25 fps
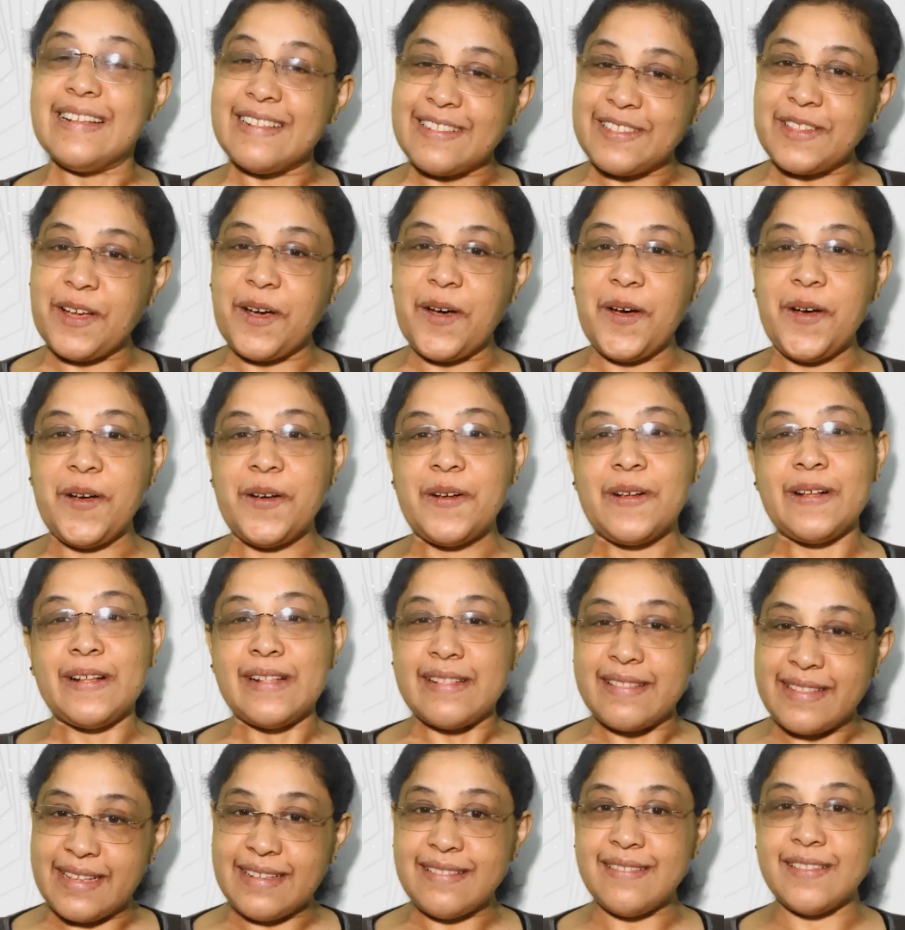So,
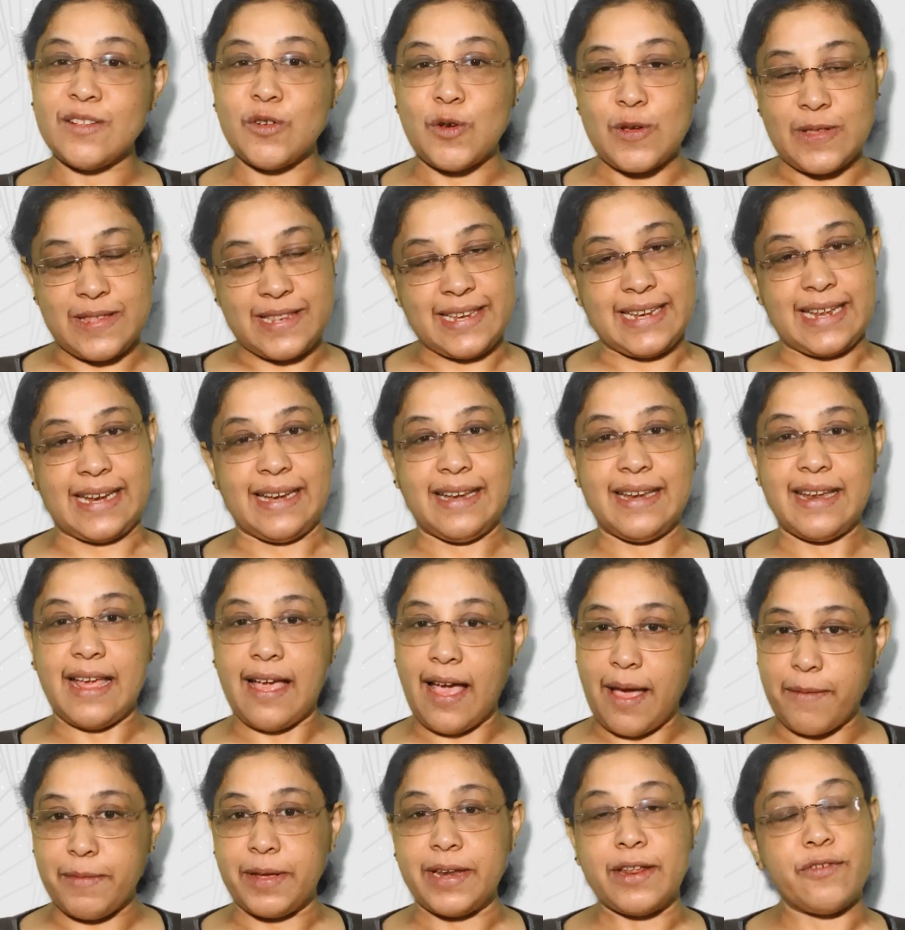this question,
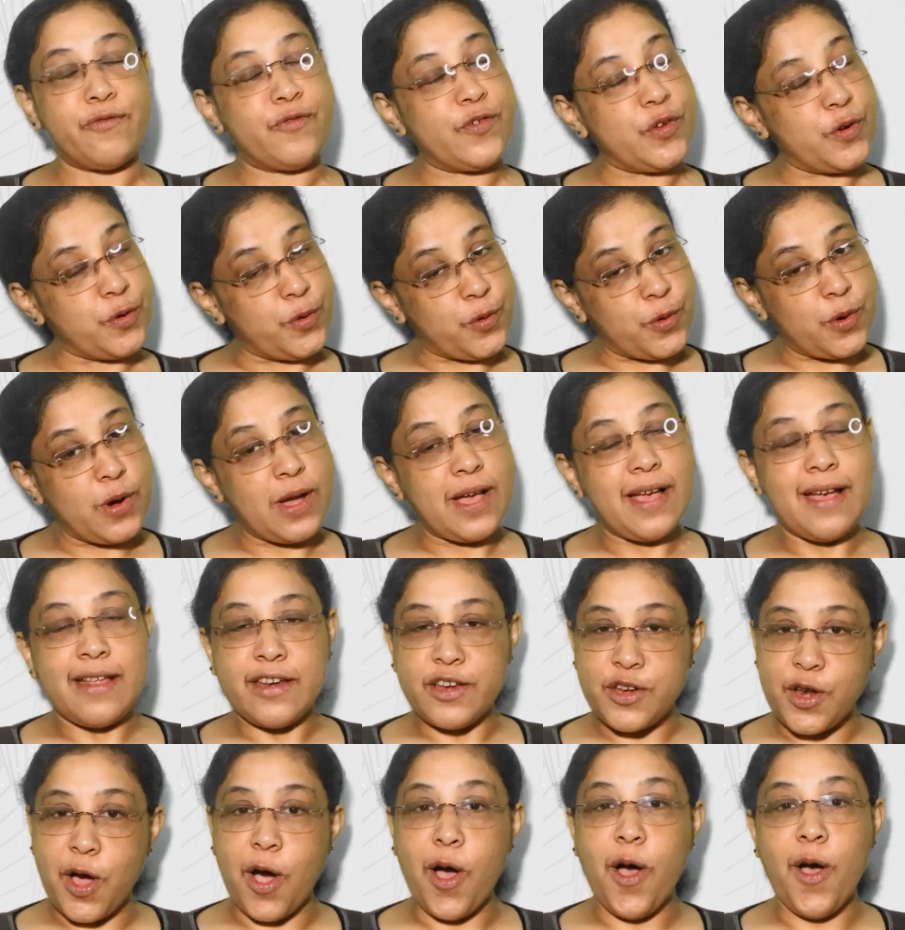if you
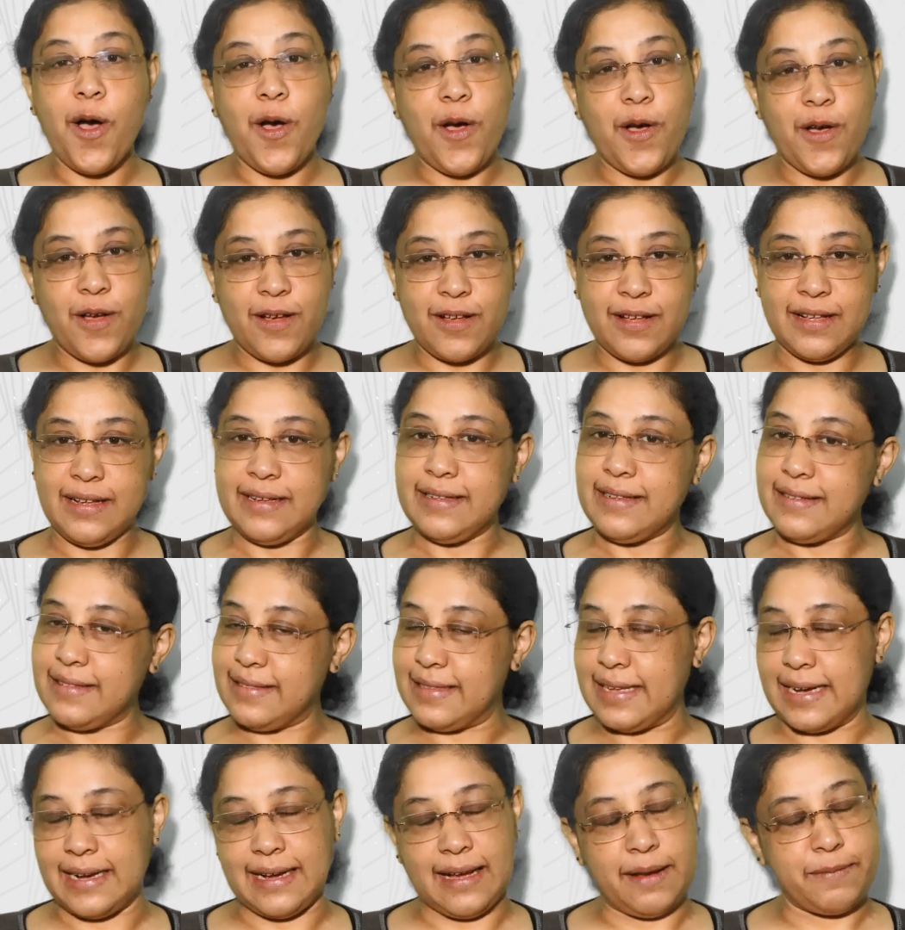know
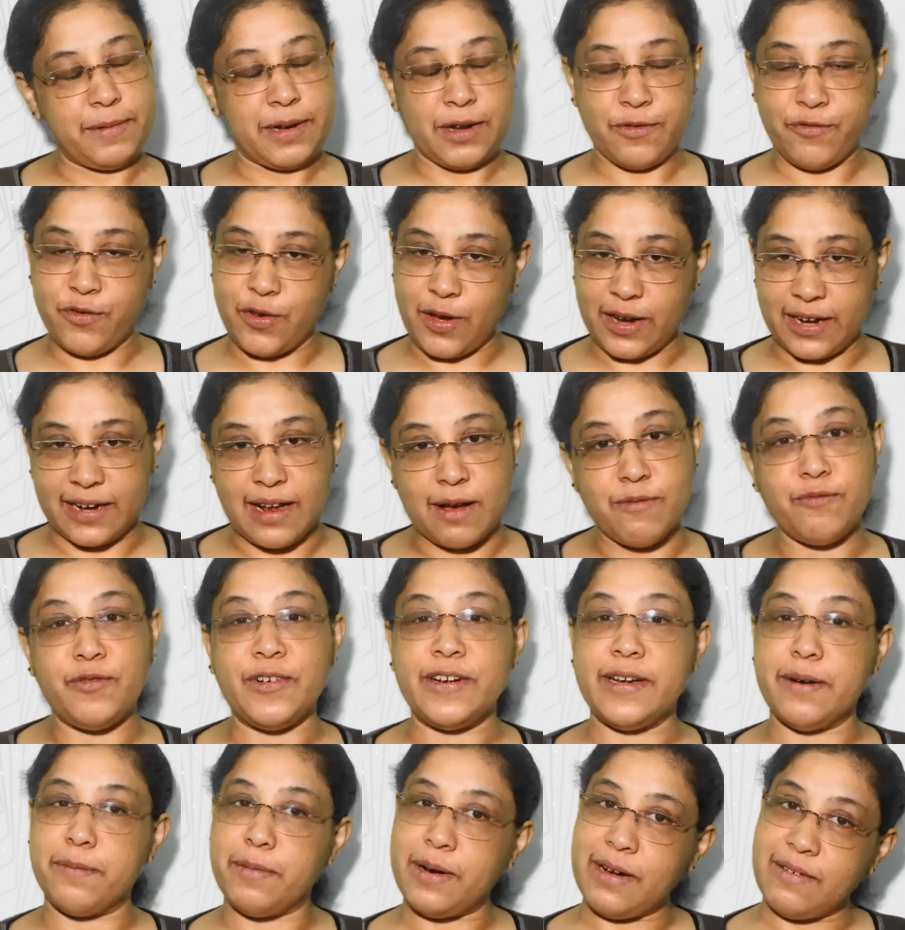if you are
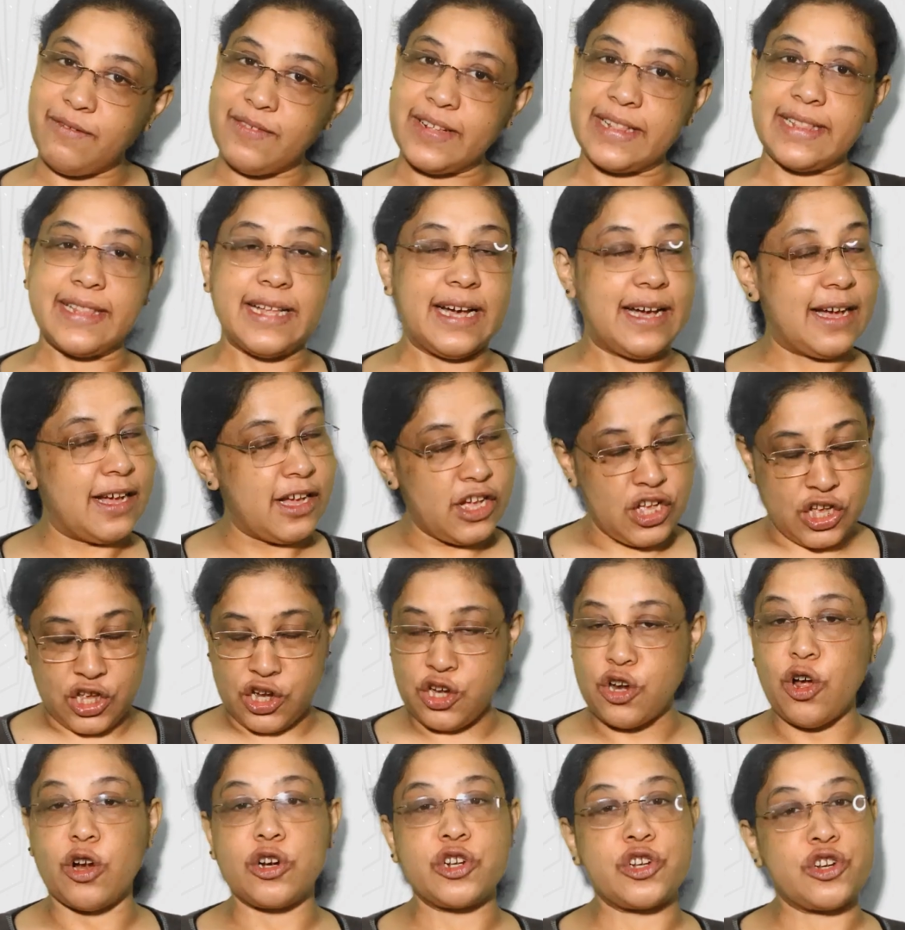comfortable with the
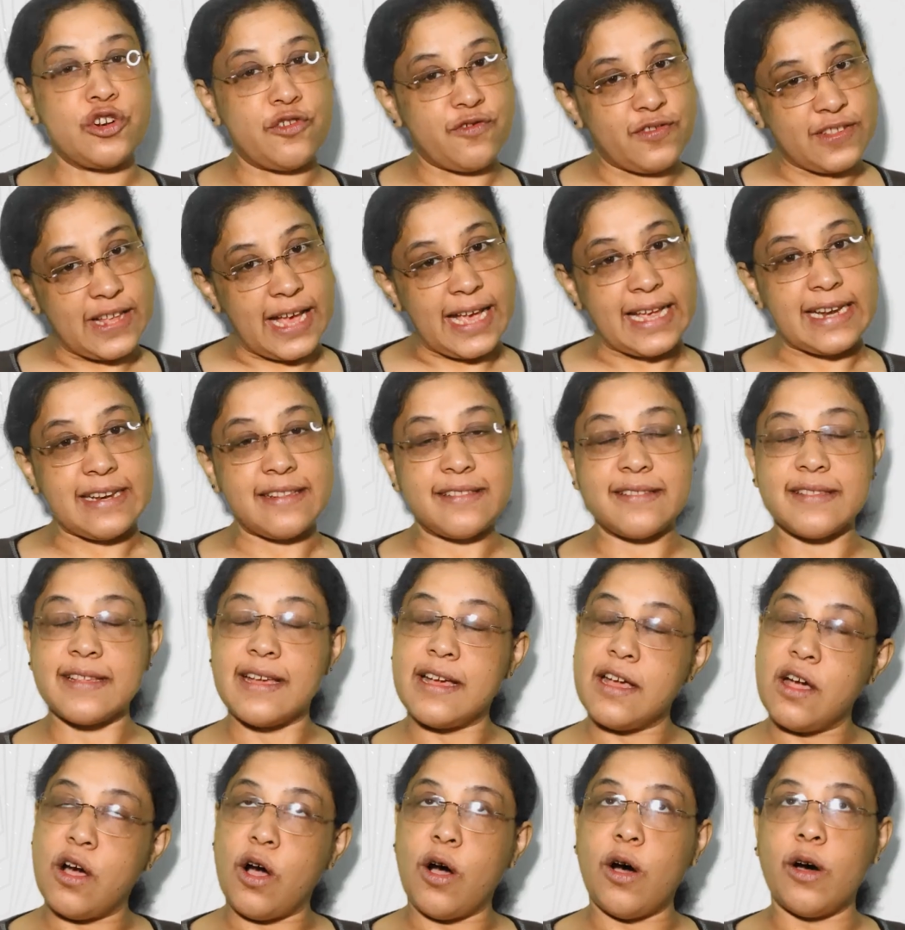notion of science,
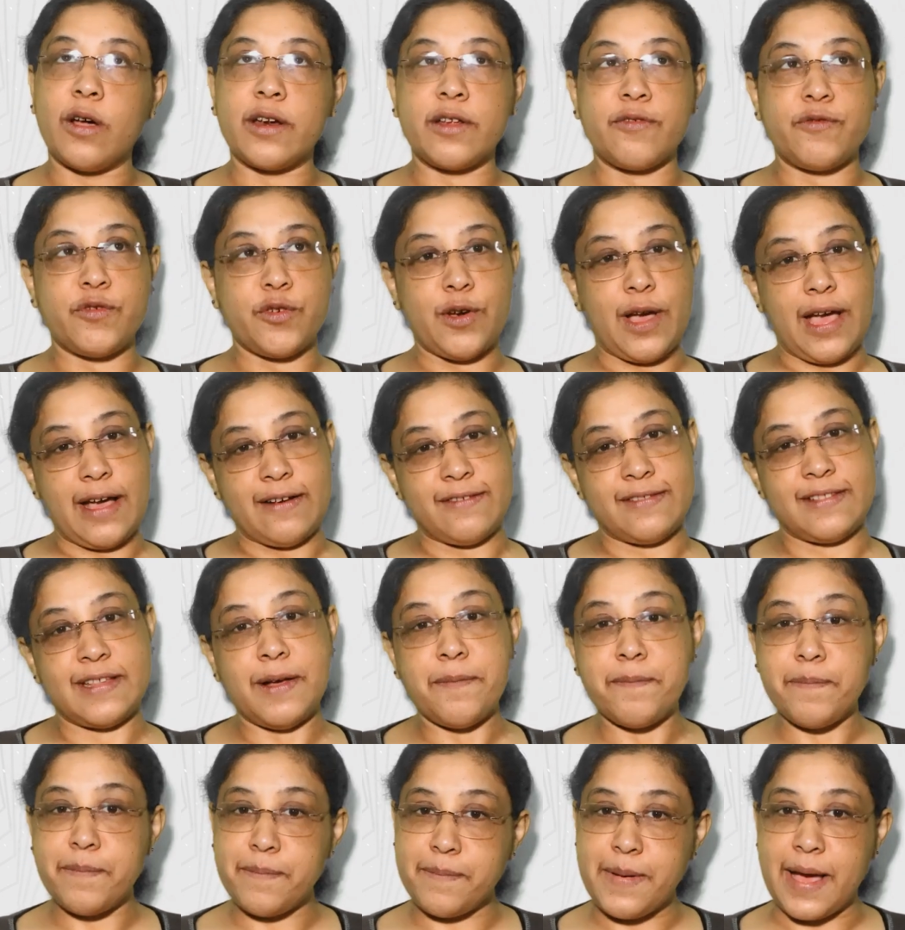or if you have
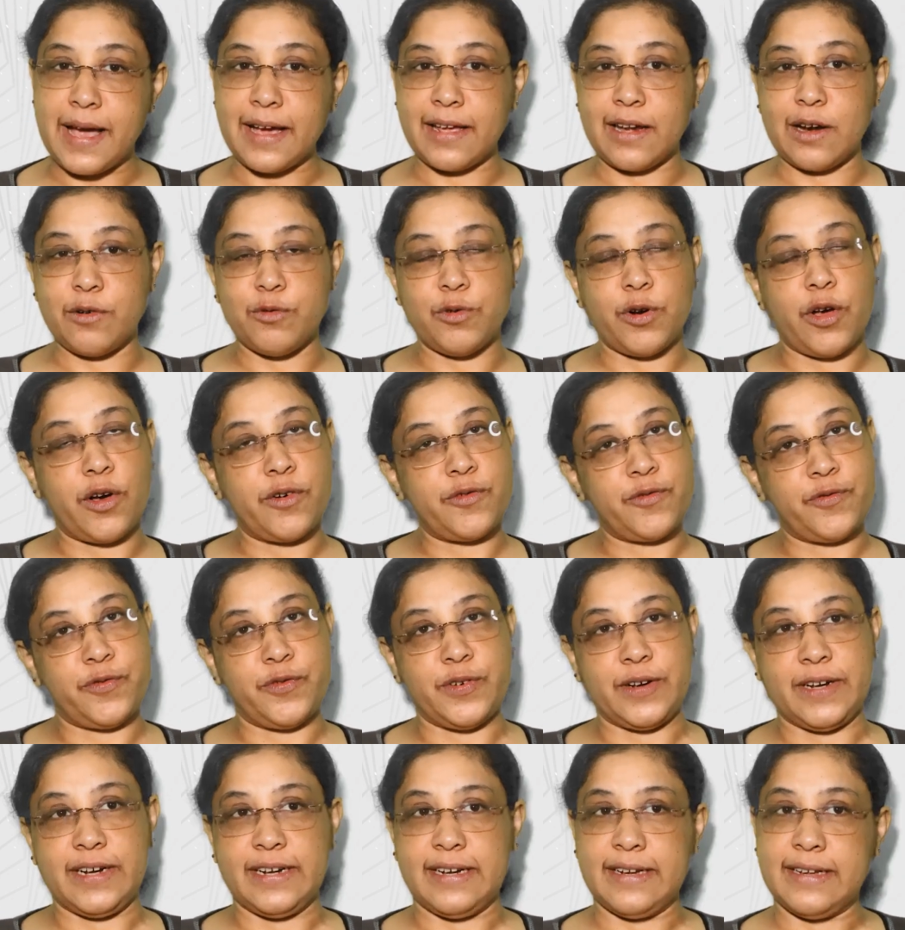some background of
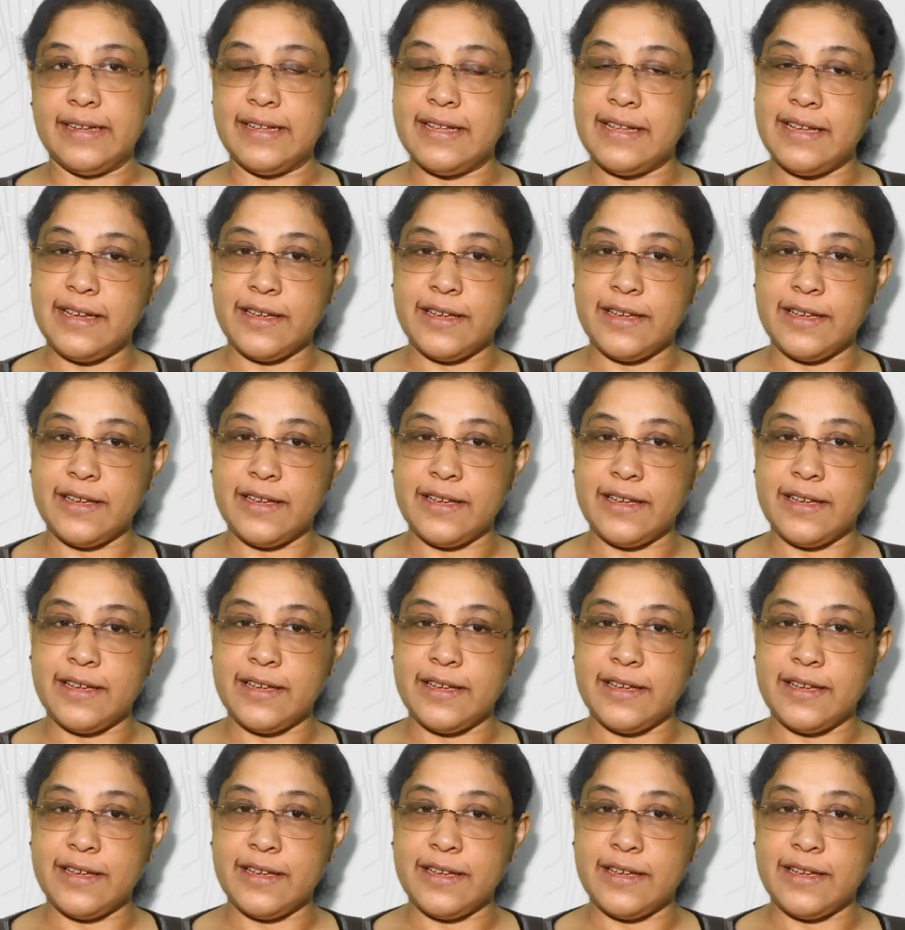the